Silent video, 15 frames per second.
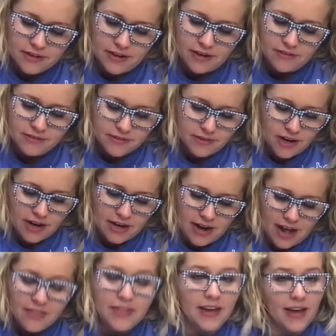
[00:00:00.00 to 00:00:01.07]
Now, granted,
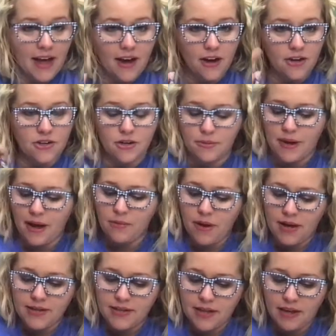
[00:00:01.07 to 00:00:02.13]
I think I earned them. I,
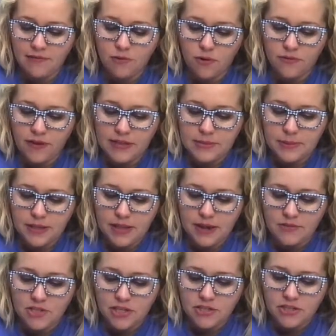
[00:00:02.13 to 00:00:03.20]
I did like four Facebook
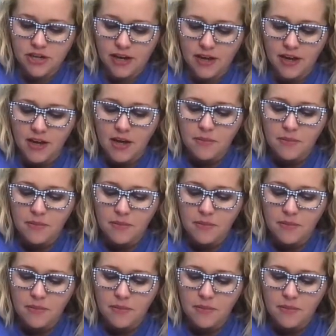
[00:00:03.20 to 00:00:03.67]
Lives yesterday.